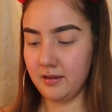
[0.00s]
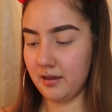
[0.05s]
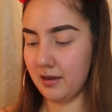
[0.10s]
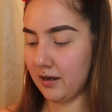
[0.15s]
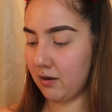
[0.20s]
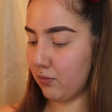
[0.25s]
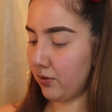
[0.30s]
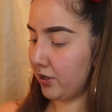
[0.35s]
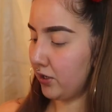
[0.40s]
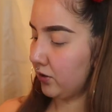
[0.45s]

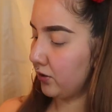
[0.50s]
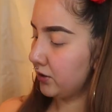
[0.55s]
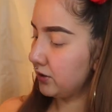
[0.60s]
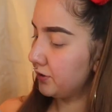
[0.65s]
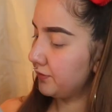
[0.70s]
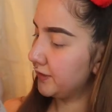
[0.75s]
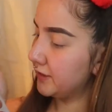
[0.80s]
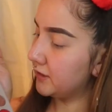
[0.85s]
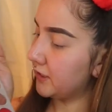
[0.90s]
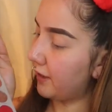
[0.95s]
And I want to go
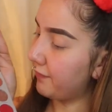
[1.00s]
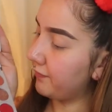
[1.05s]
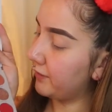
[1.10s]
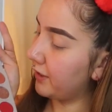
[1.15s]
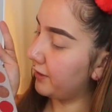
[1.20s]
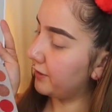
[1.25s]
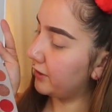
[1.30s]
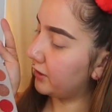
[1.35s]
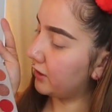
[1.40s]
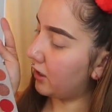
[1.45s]
into a soft
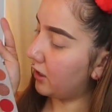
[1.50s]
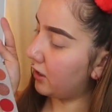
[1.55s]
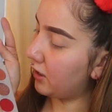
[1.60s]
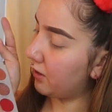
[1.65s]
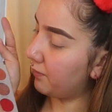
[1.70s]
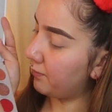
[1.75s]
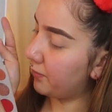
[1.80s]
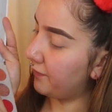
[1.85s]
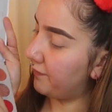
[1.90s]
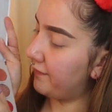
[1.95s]
color
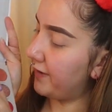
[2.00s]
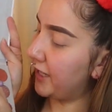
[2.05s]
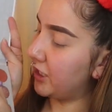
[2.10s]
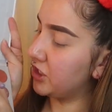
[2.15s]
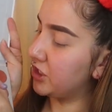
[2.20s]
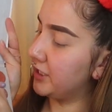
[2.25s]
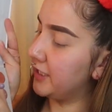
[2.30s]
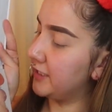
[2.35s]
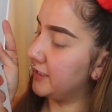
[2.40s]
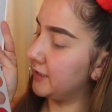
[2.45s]
called
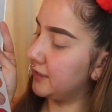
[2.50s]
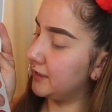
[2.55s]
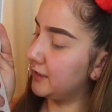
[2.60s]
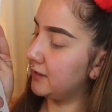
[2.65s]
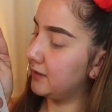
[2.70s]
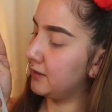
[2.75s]
Perfectionist.